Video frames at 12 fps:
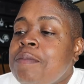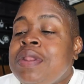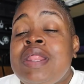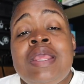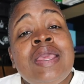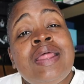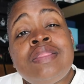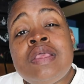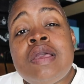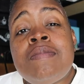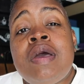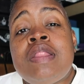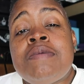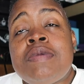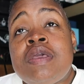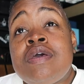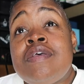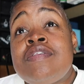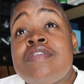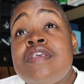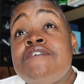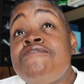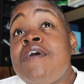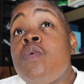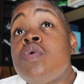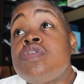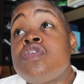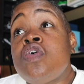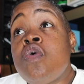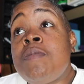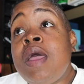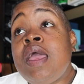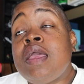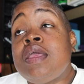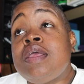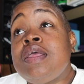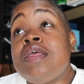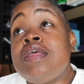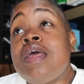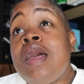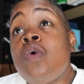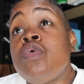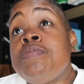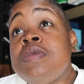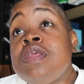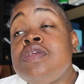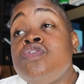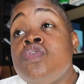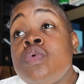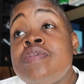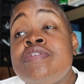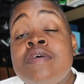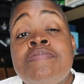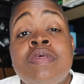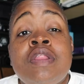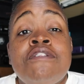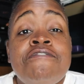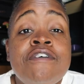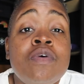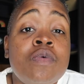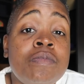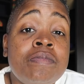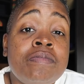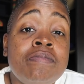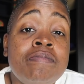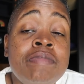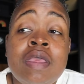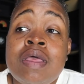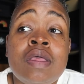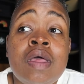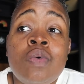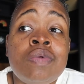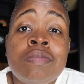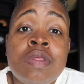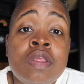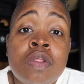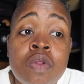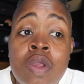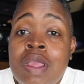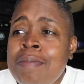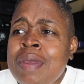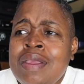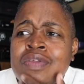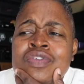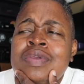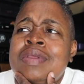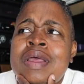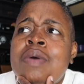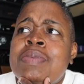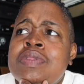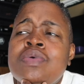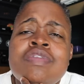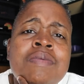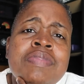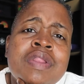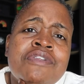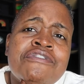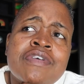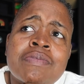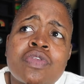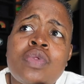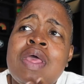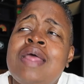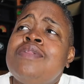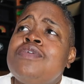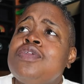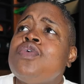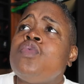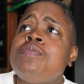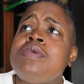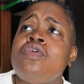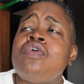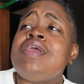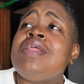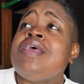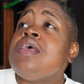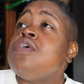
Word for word: But then again, I think about it because if I was to go back, I would be doing something in film. Yeah, I wouldn't be, you know, I got my English degree, I'll be doing something in film. So that, you know, would be great.